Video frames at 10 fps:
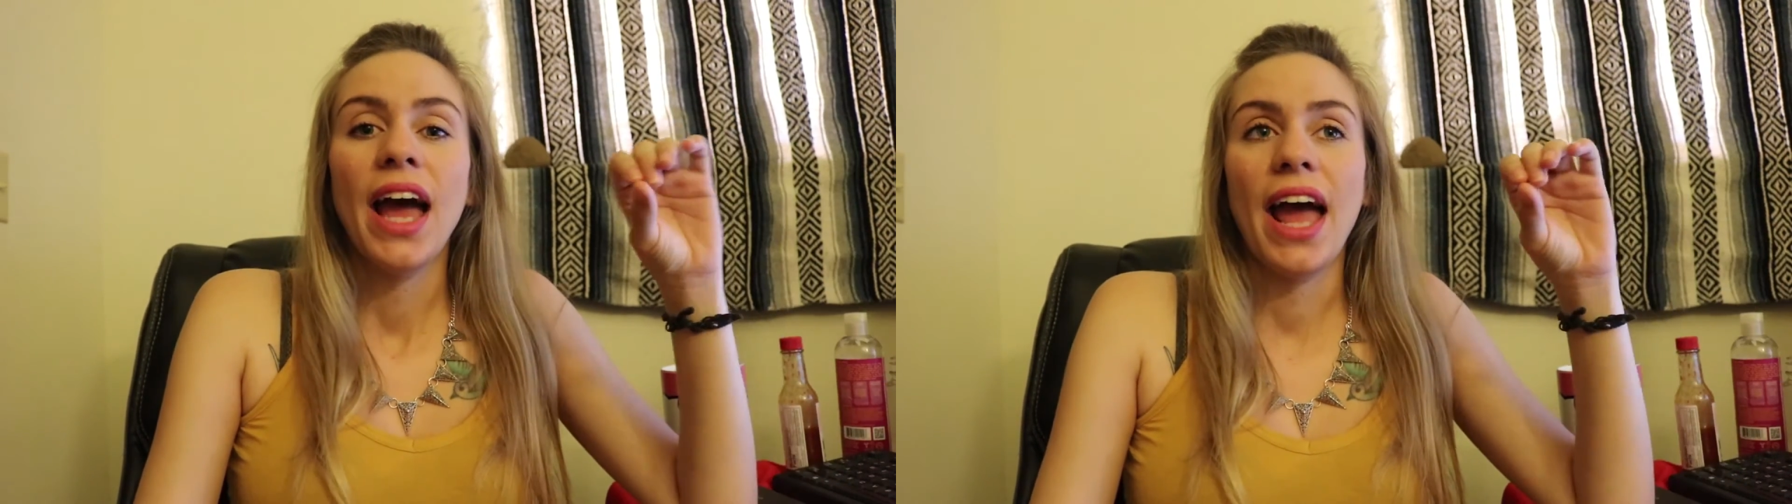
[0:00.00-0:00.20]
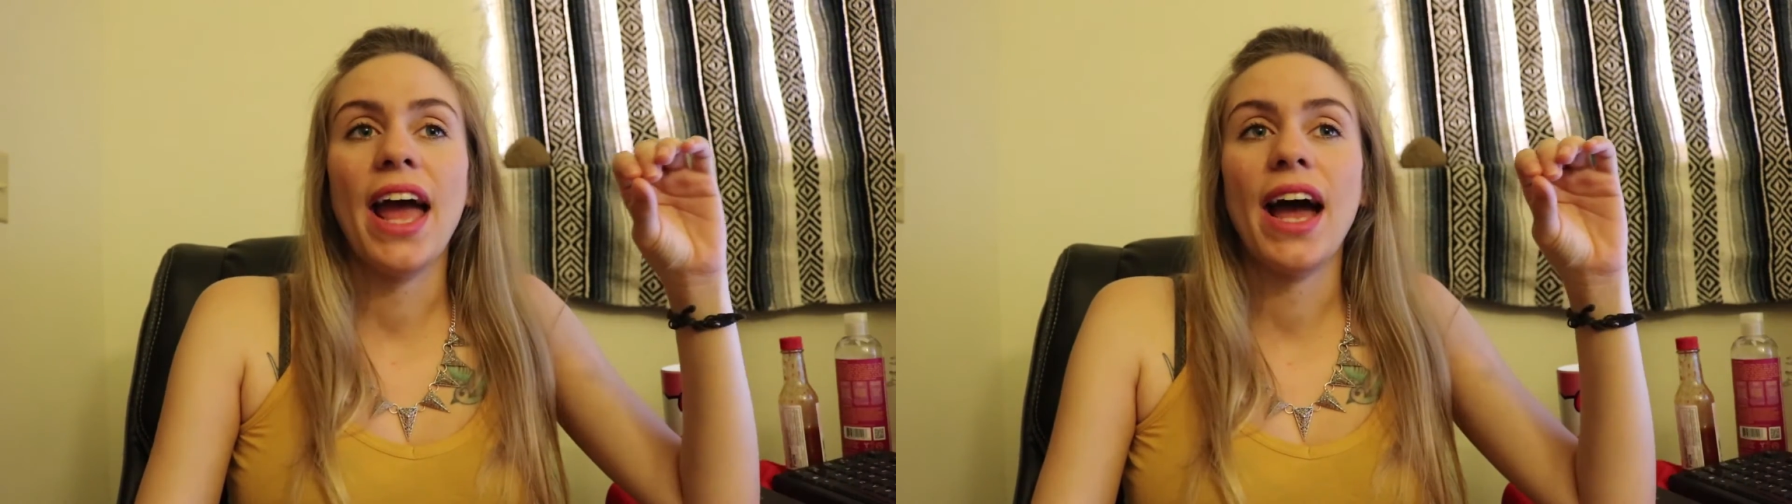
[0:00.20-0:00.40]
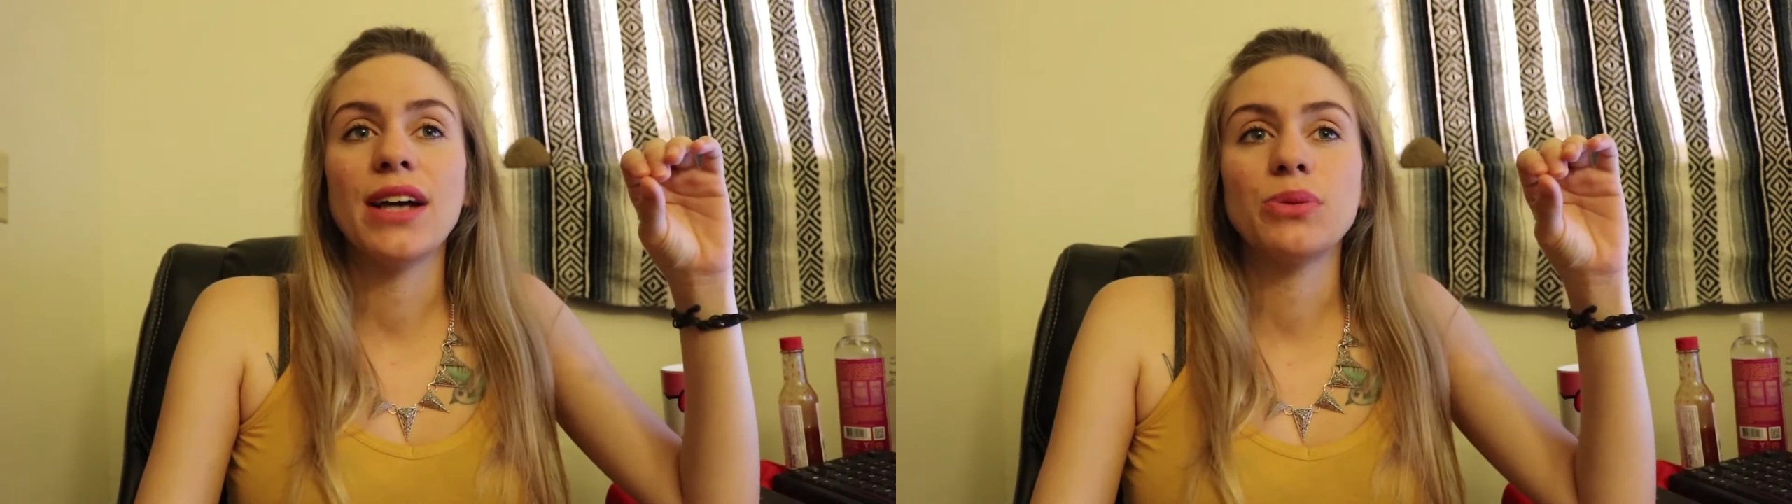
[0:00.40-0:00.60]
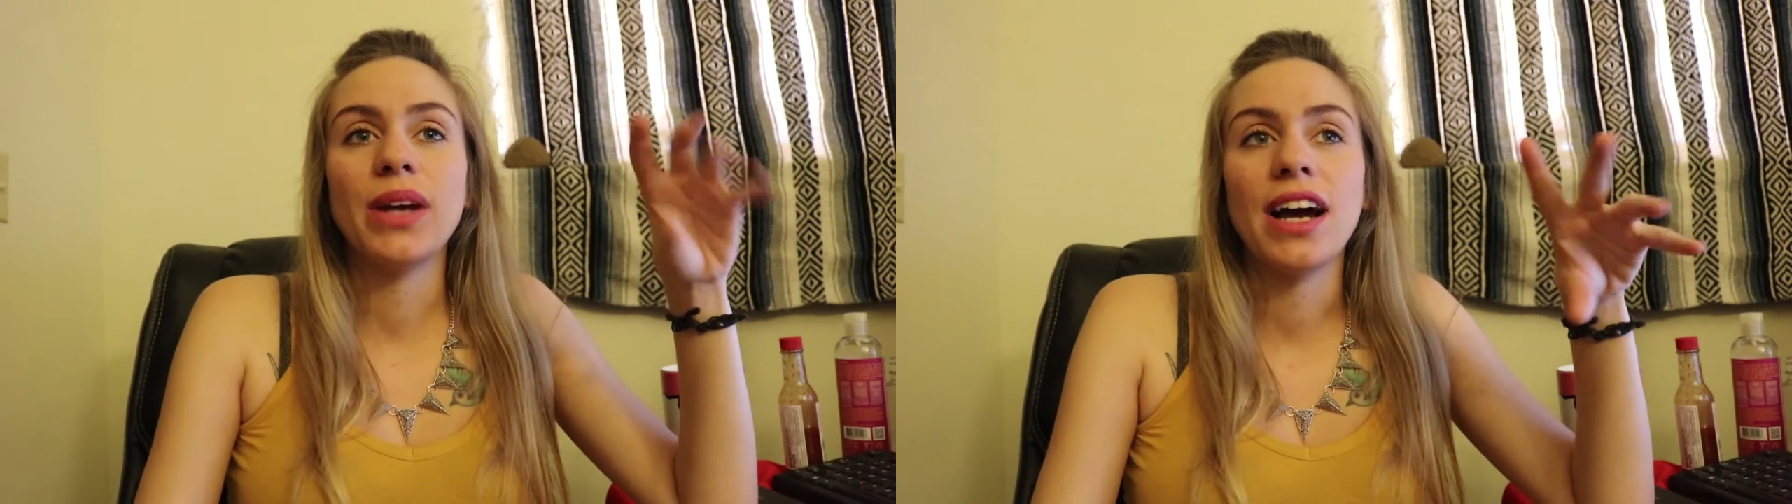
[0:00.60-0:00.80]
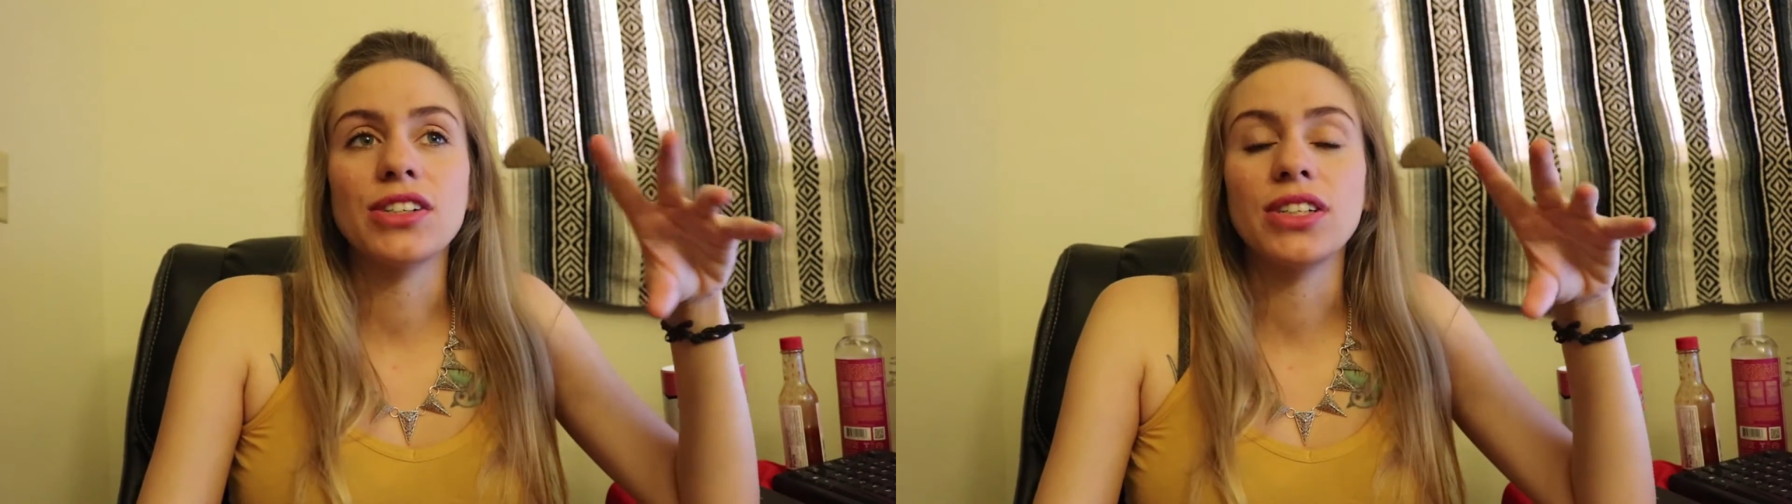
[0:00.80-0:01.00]
and
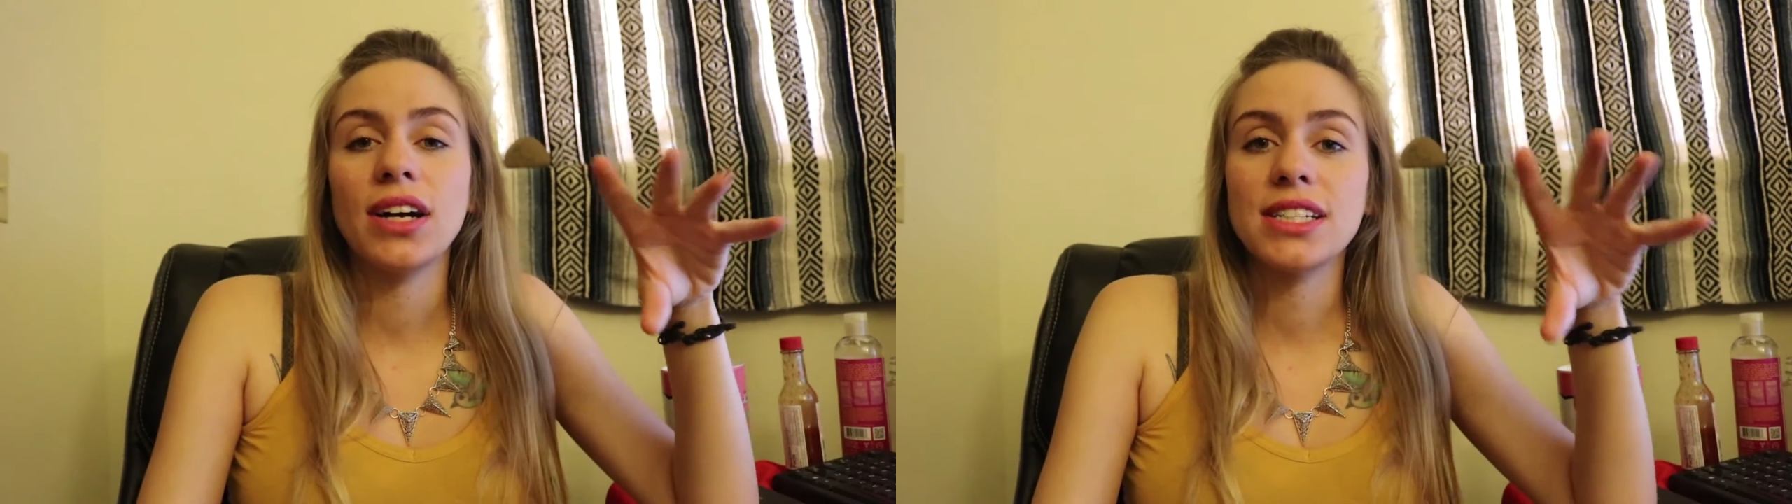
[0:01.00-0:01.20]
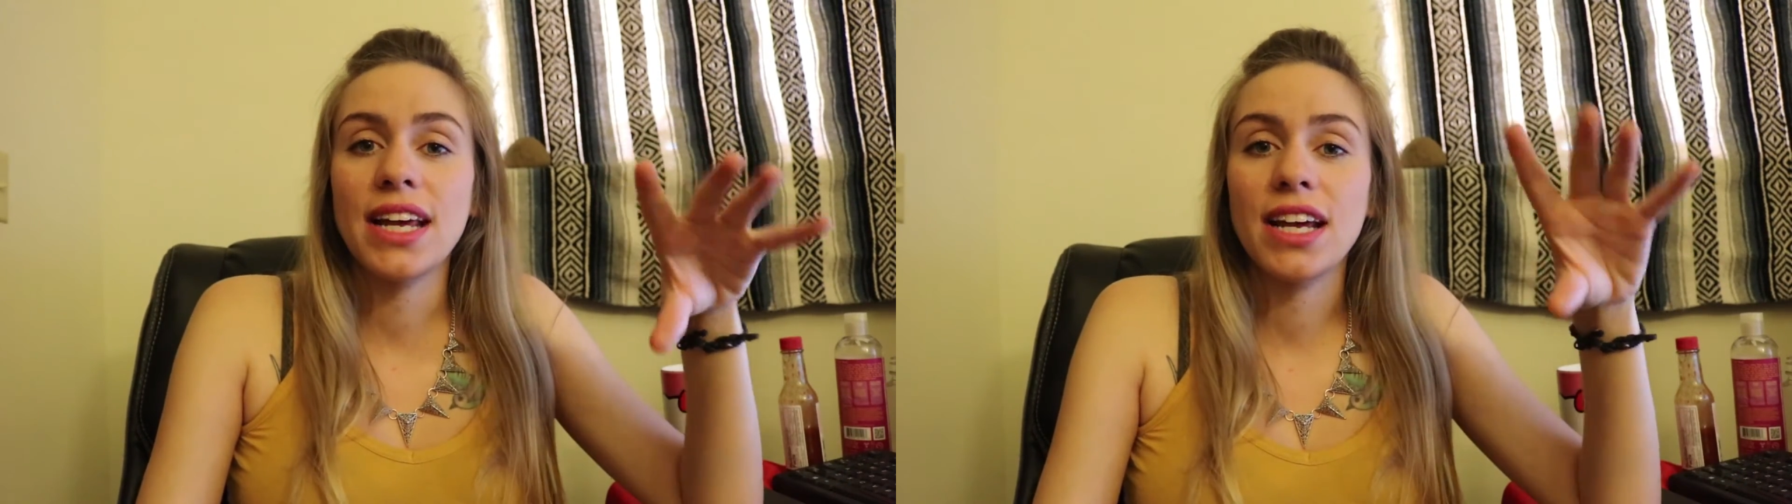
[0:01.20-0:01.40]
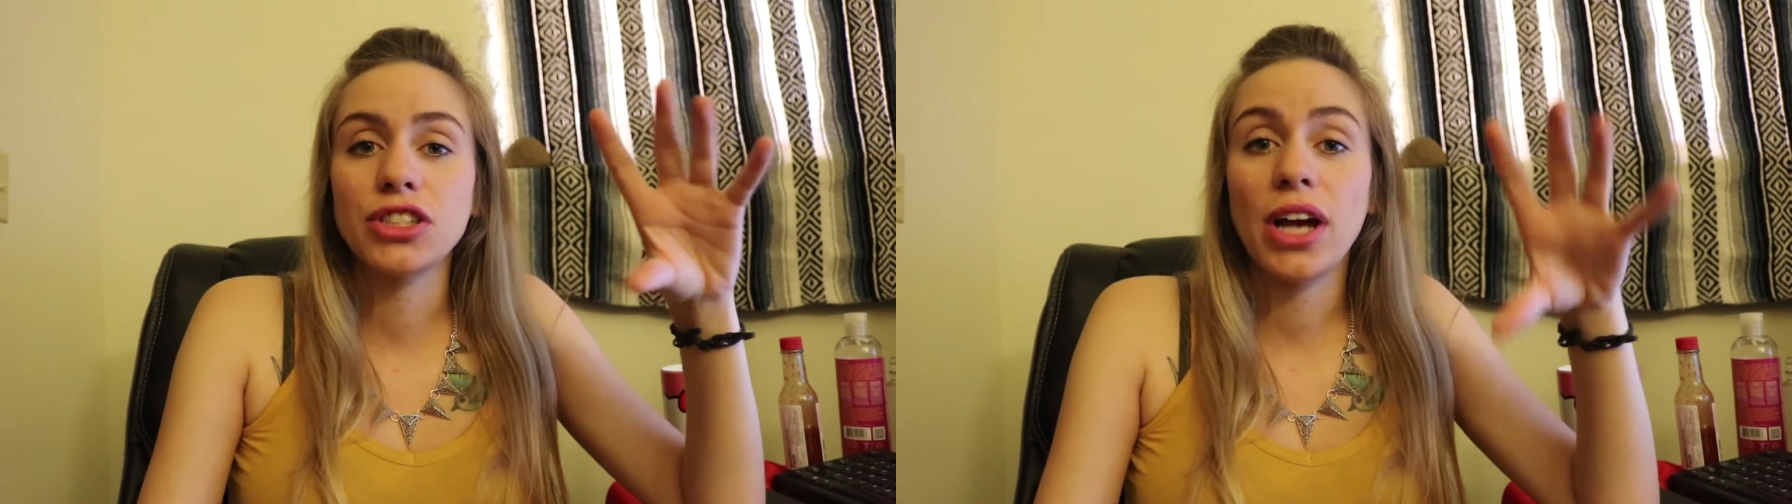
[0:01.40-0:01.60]
we actually got to take